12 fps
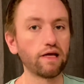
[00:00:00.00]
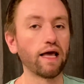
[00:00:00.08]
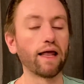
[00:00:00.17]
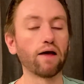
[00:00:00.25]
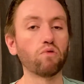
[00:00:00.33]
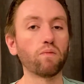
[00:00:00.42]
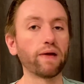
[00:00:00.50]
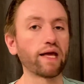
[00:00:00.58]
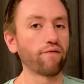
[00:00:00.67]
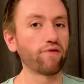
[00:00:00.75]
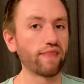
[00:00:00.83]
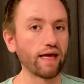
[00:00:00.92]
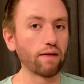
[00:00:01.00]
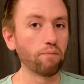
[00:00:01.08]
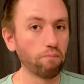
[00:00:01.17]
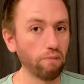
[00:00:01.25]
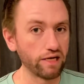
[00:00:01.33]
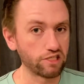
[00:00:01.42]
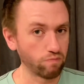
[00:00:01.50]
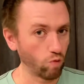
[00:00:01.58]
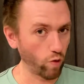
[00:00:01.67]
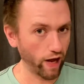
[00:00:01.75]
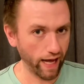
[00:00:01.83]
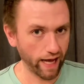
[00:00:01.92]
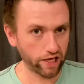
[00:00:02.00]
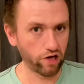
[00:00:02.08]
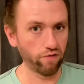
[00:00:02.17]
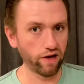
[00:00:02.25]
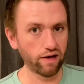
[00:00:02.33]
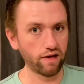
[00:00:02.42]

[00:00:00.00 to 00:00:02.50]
and it will make everything much more accurate.